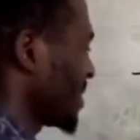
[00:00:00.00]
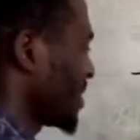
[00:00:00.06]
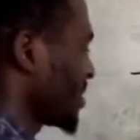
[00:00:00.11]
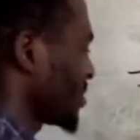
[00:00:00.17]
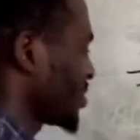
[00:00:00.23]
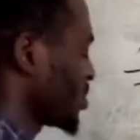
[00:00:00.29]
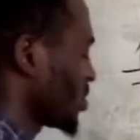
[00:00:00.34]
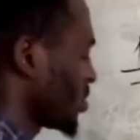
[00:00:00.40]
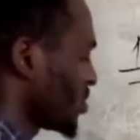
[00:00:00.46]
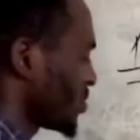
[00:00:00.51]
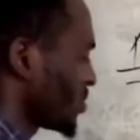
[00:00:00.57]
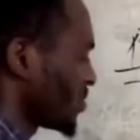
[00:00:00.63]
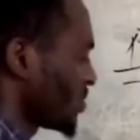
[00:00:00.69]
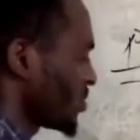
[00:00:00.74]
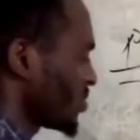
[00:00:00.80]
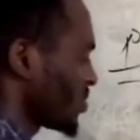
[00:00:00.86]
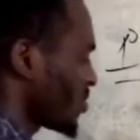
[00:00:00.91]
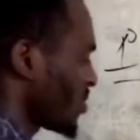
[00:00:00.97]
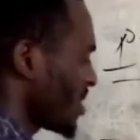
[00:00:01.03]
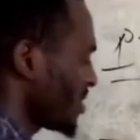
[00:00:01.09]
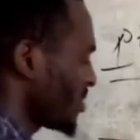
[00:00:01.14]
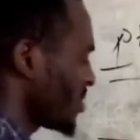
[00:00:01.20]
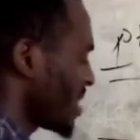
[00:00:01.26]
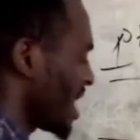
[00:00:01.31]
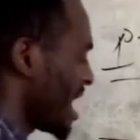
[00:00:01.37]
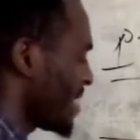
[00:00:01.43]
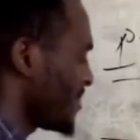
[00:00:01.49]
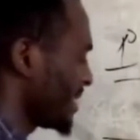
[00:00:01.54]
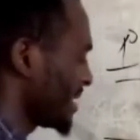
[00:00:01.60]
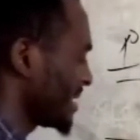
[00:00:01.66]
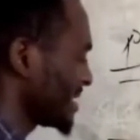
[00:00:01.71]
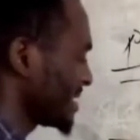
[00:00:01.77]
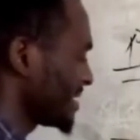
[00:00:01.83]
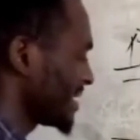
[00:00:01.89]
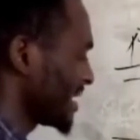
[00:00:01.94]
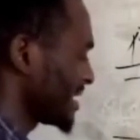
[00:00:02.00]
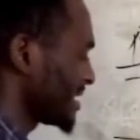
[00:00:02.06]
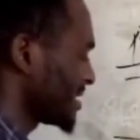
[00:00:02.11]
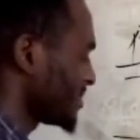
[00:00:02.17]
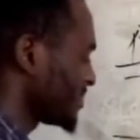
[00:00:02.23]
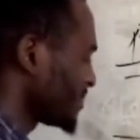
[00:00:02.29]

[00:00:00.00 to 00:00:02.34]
so what will happen is that